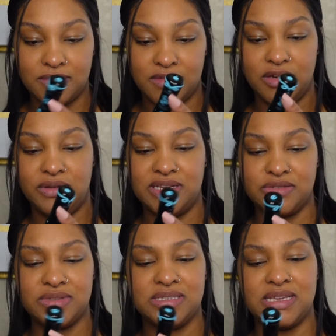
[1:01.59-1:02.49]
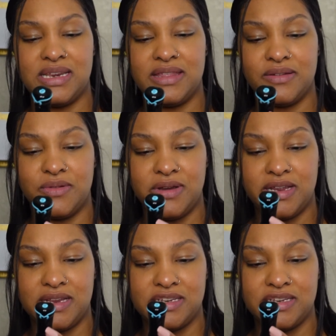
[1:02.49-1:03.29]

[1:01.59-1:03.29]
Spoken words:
You know, it doesn't really say anything on it.